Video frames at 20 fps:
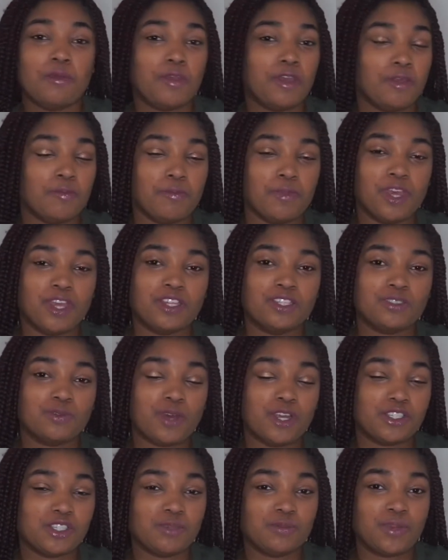it makes
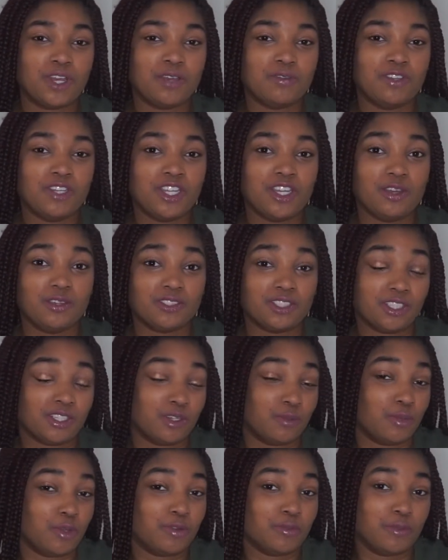watching my videos a
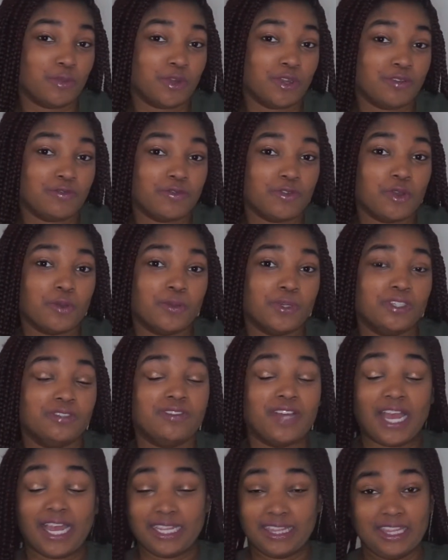little bit more informative,
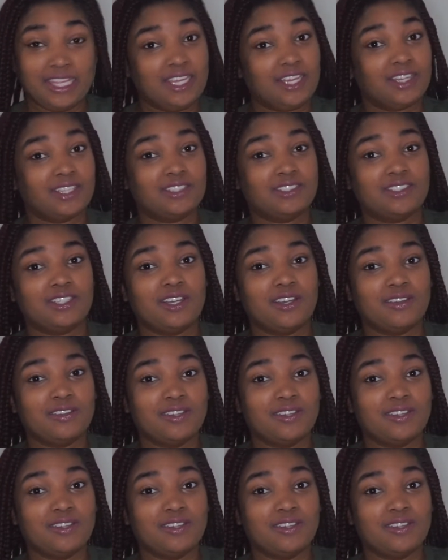I think. So